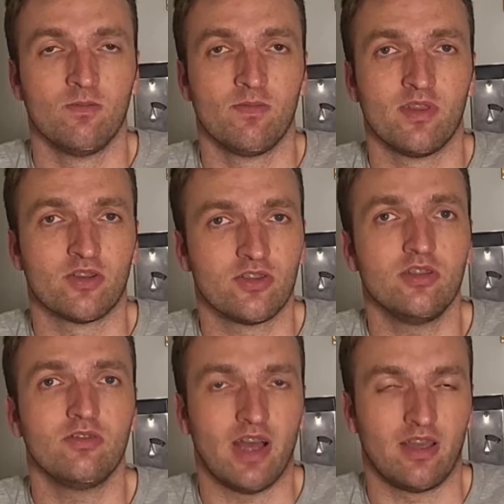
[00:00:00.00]
they're still
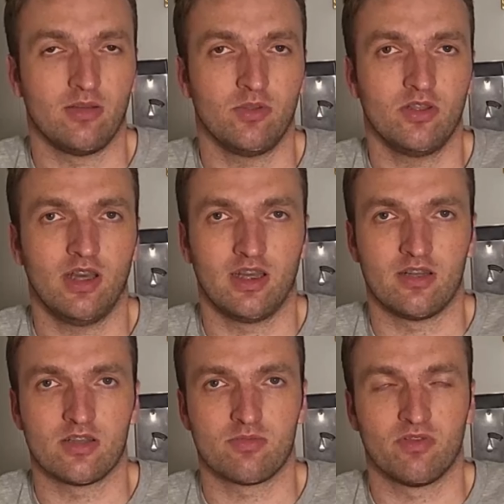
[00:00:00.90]
valuable, and it
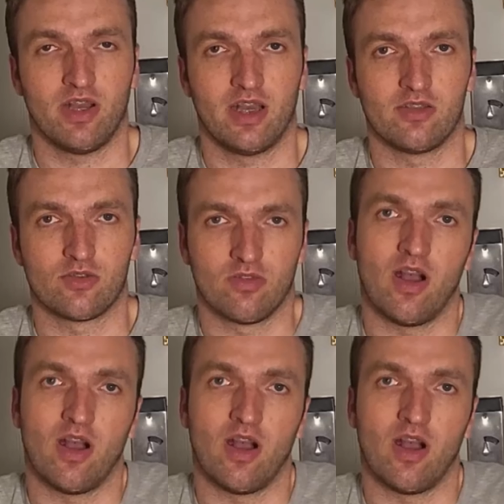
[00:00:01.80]
does provide sort of